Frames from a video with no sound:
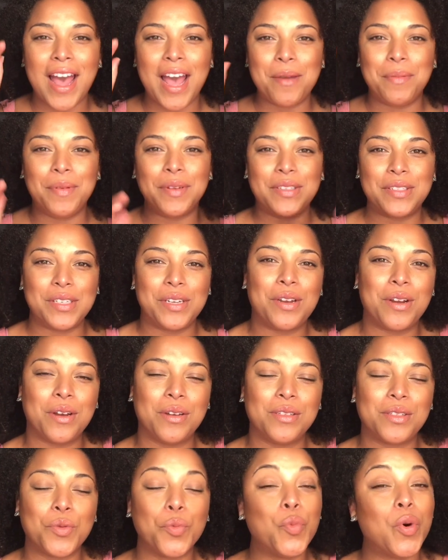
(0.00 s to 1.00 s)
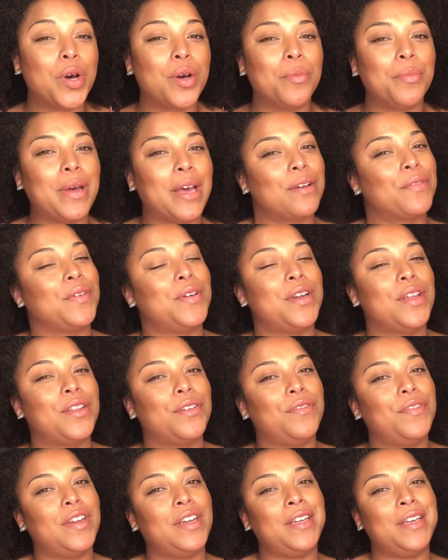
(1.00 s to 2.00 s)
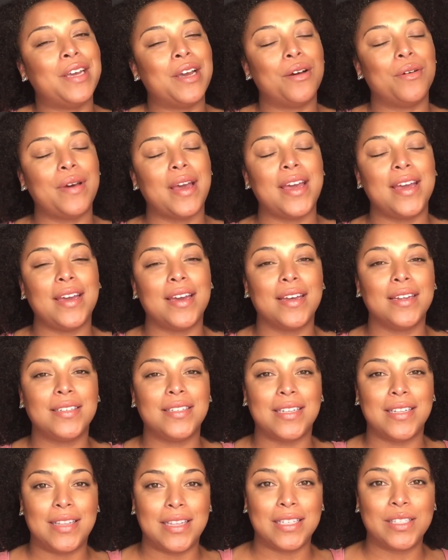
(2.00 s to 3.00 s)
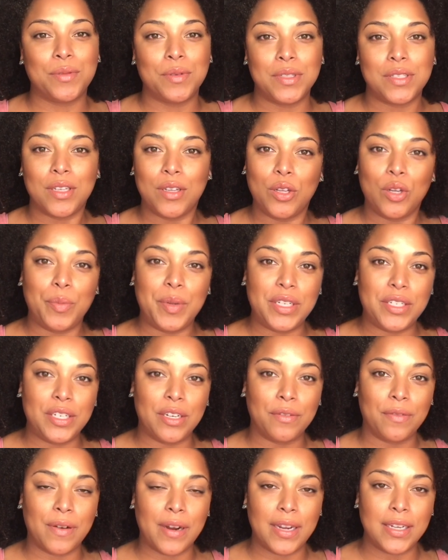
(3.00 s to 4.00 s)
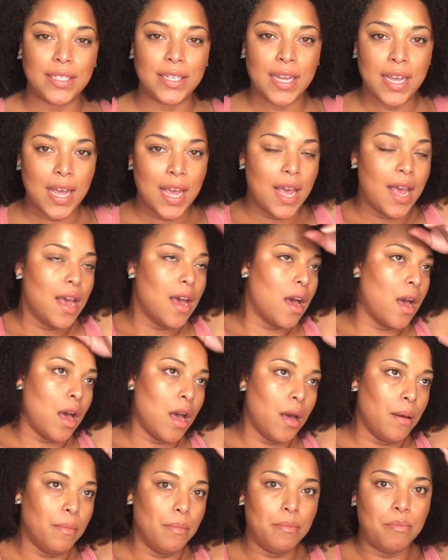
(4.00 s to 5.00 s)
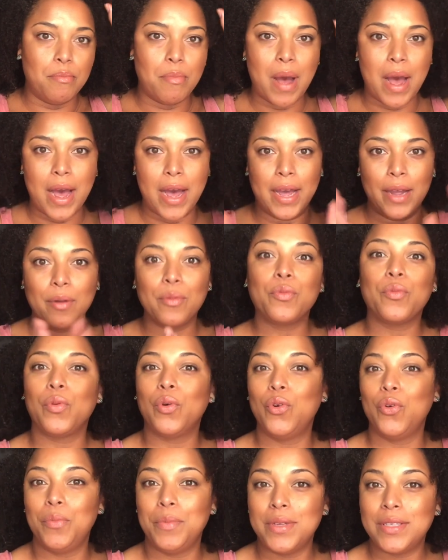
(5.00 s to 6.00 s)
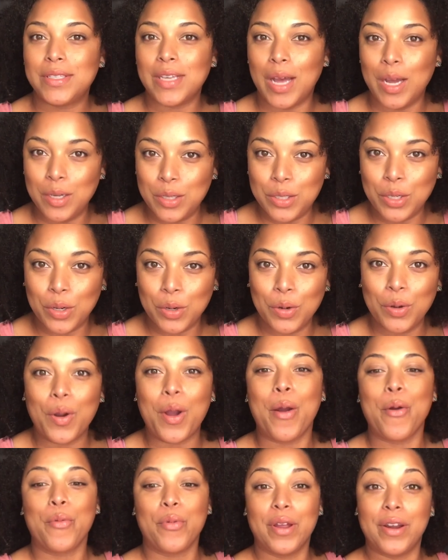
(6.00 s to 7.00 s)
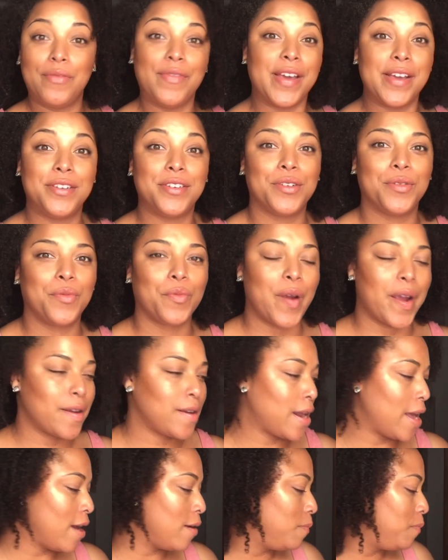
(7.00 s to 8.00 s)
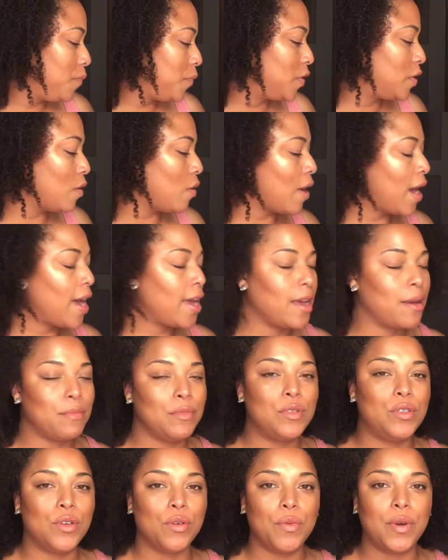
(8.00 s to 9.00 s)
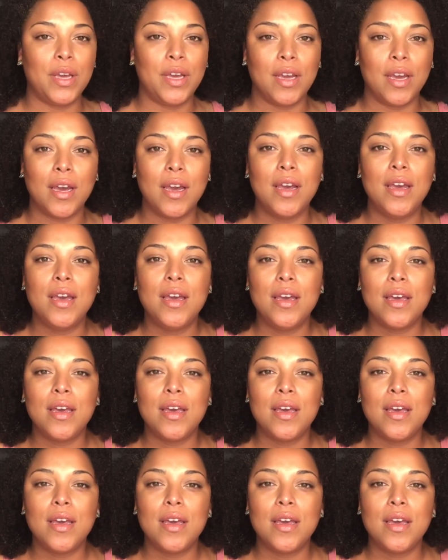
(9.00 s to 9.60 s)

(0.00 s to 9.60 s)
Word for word: Hi beauties and curls, welcome back for another video, and this one's a little bit different. Um, my room is under a renovation right now, so I am doing